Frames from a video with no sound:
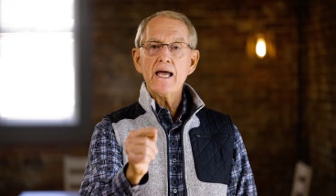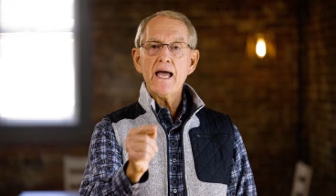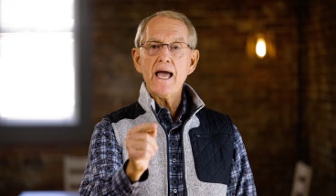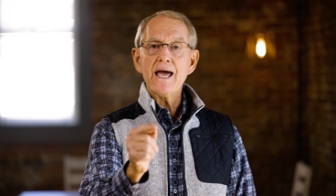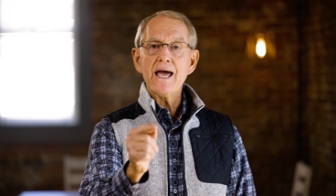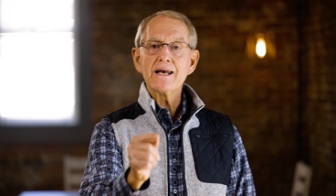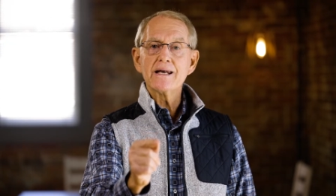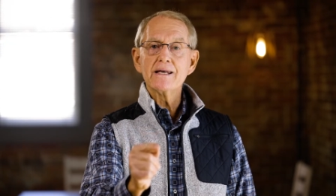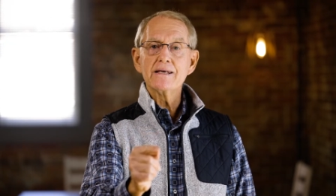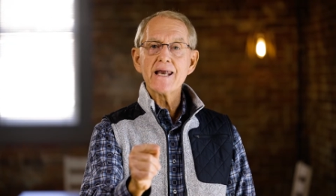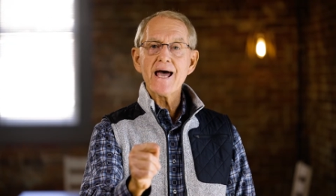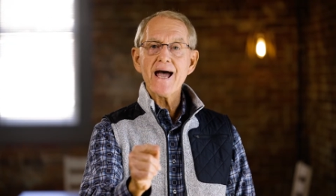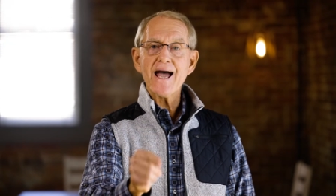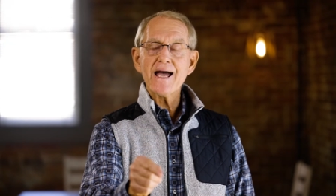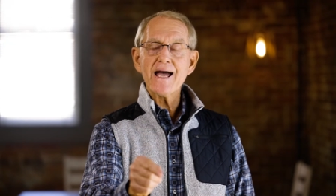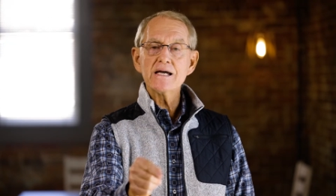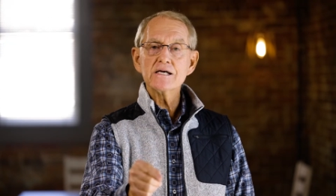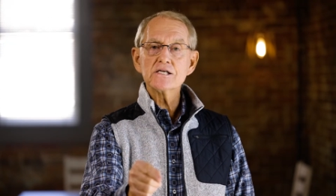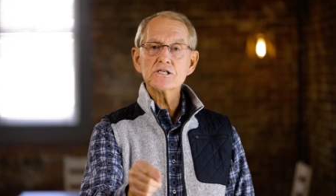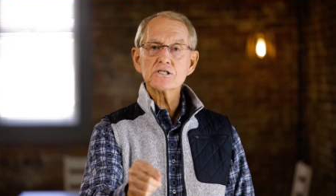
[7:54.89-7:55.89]

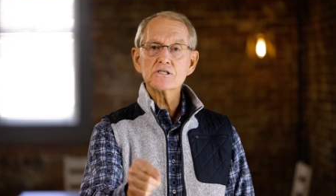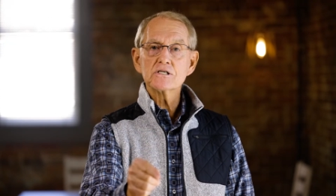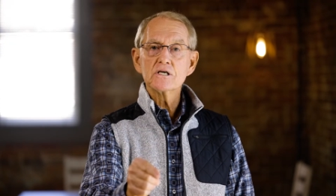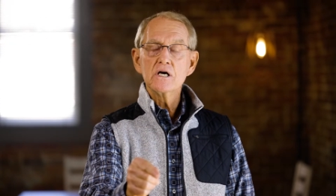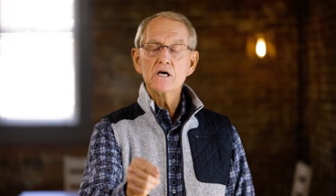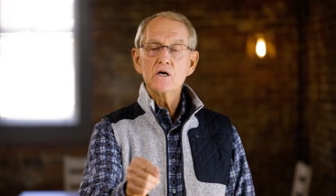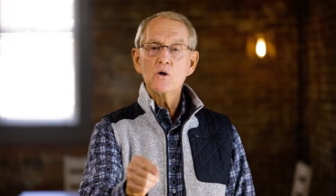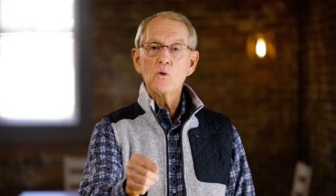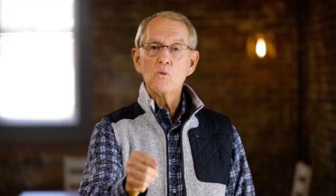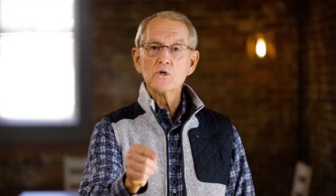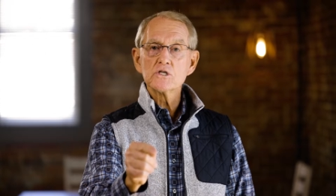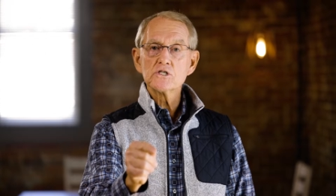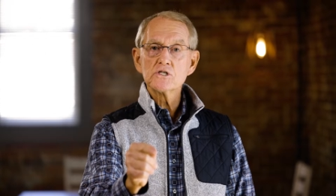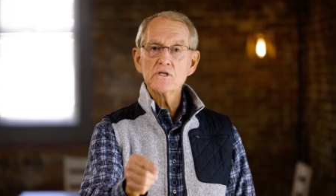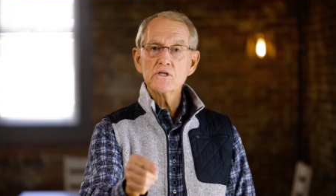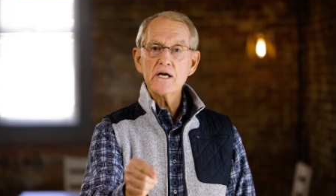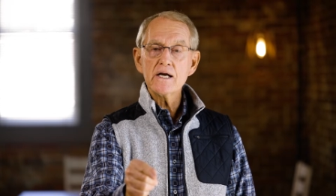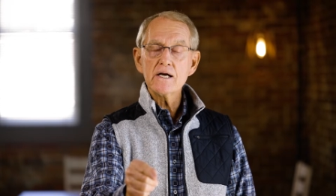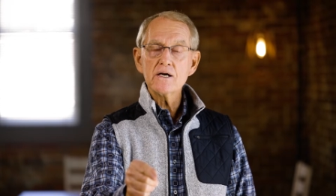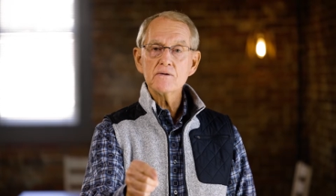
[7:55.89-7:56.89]
Ananias was
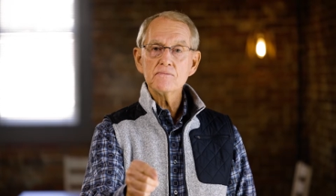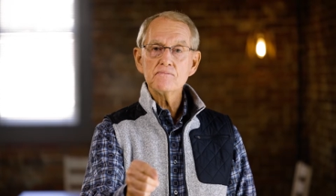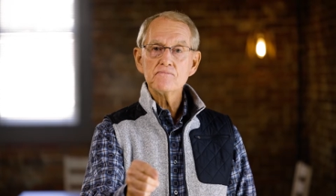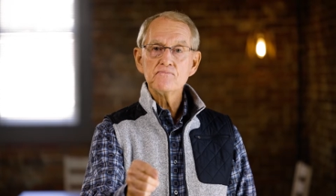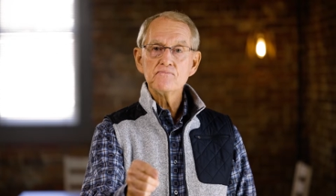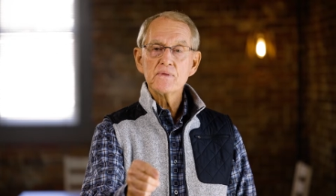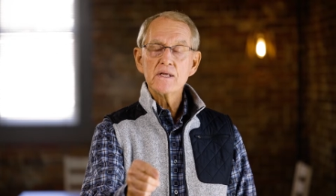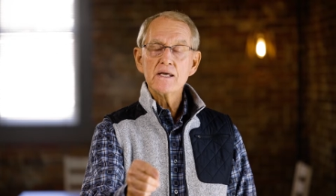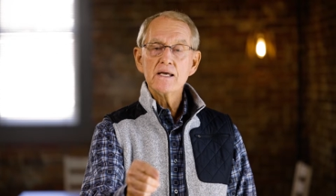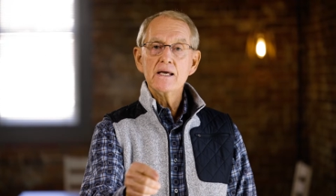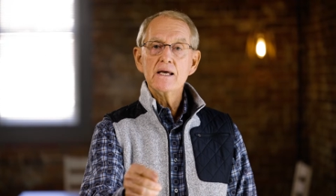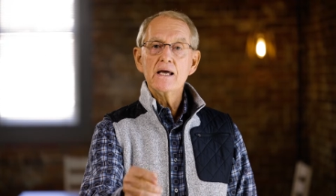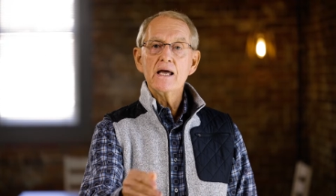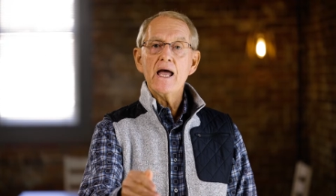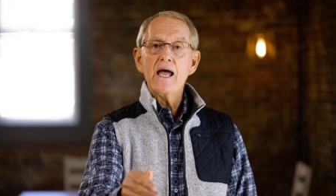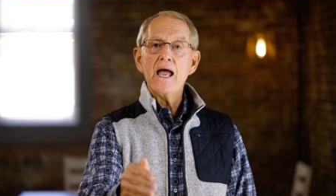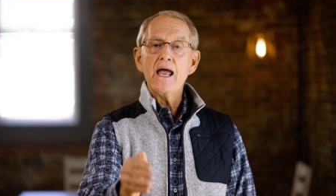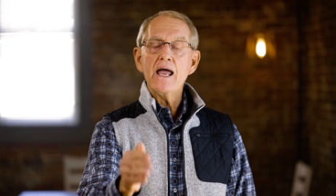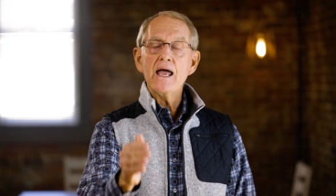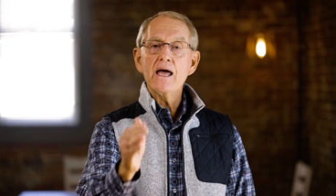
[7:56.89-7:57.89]
there,
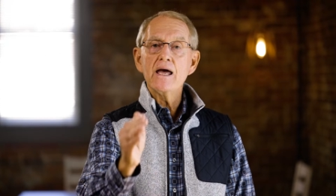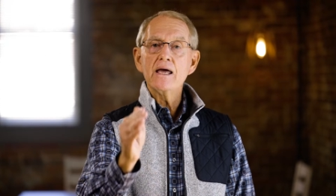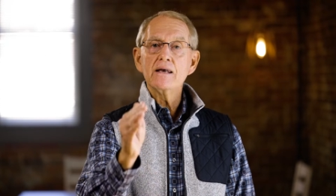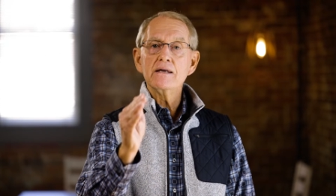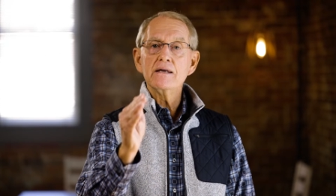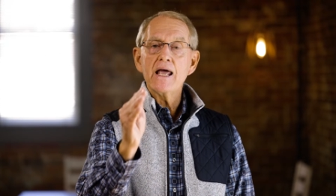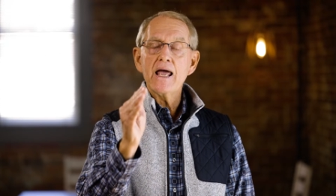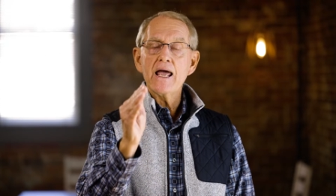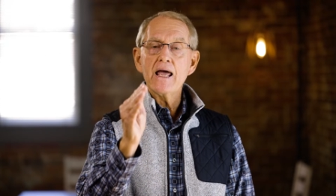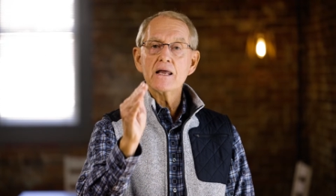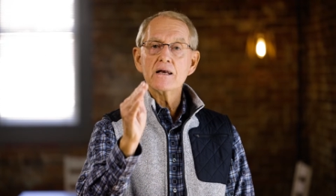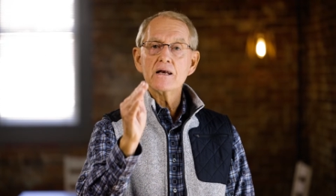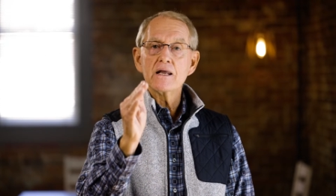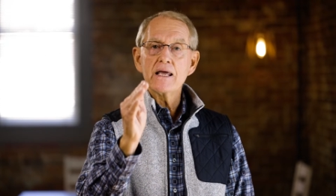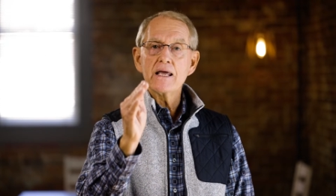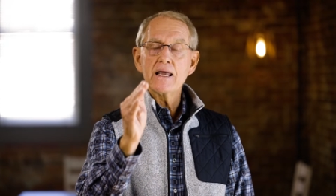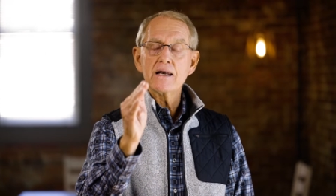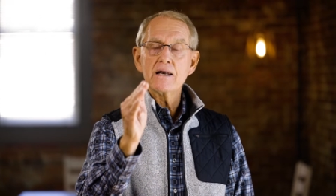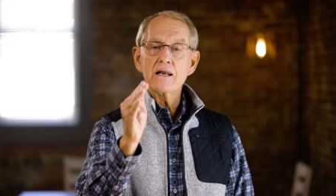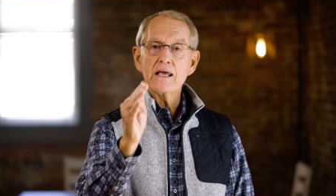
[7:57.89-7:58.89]
and and
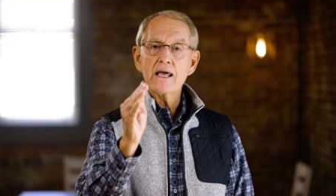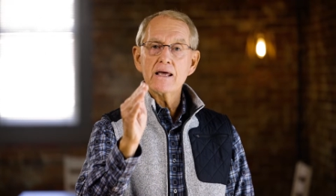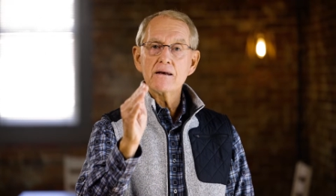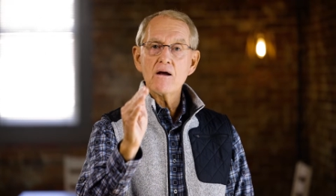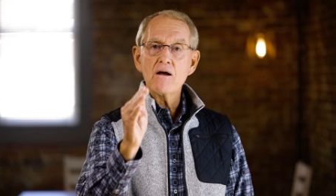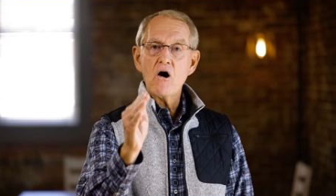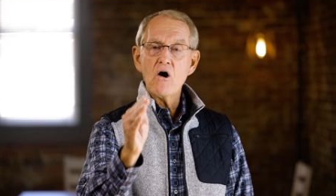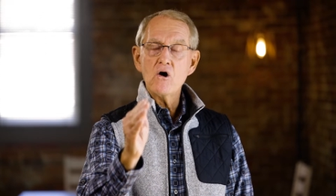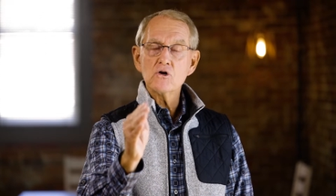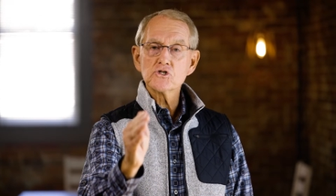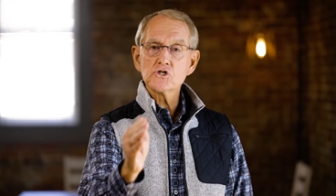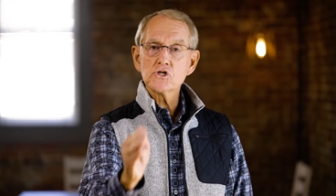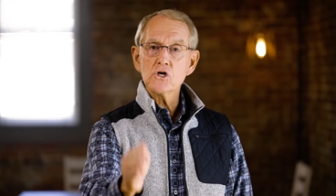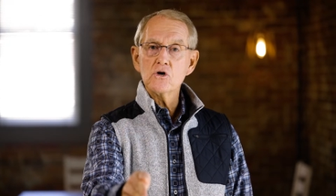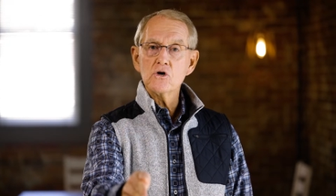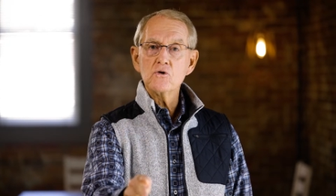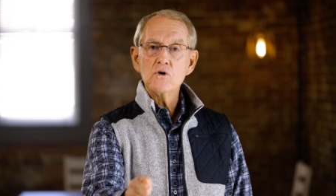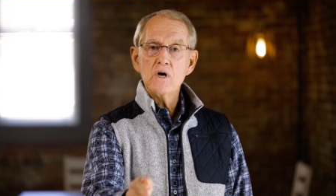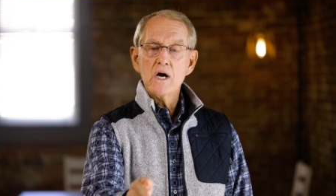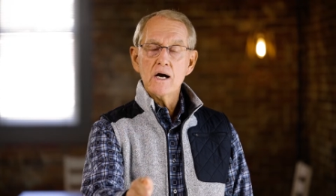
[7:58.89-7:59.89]
and and
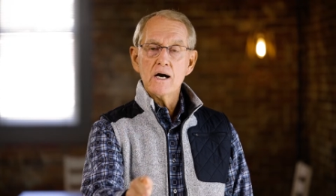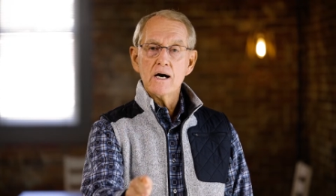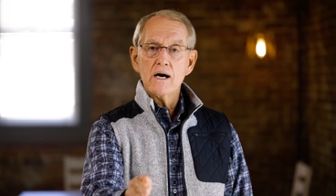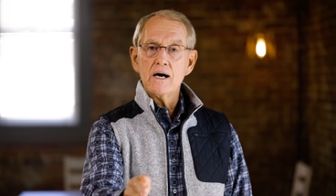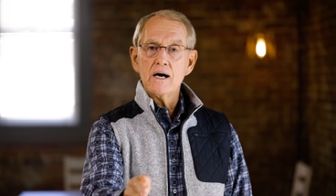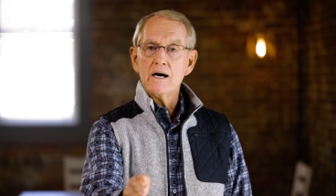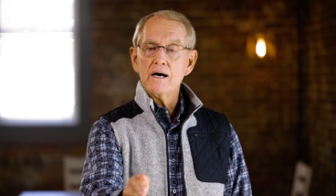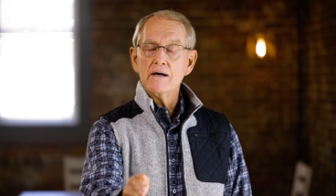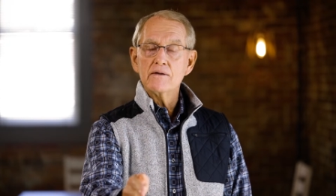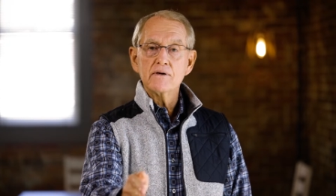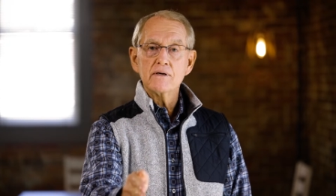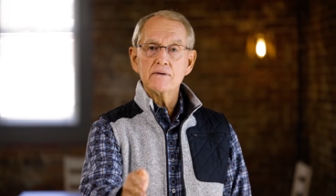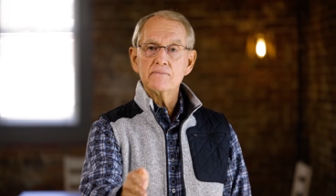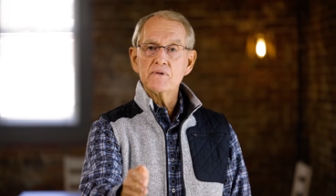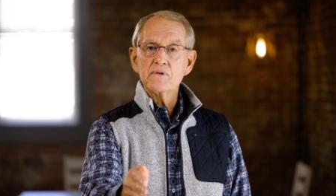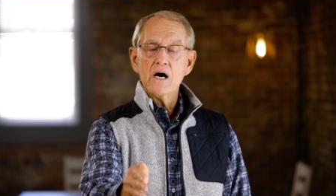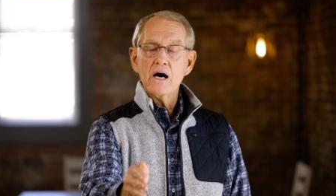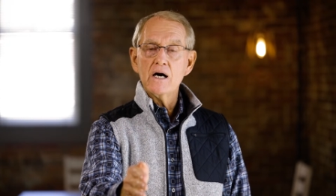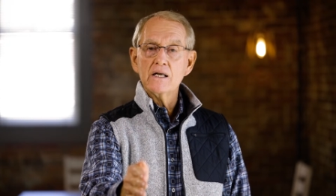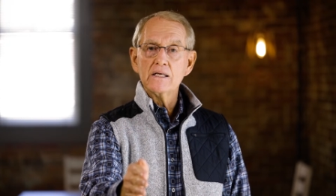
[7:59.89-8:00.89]
also uh,
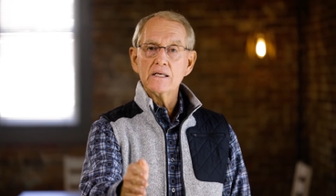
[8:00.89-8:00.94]
a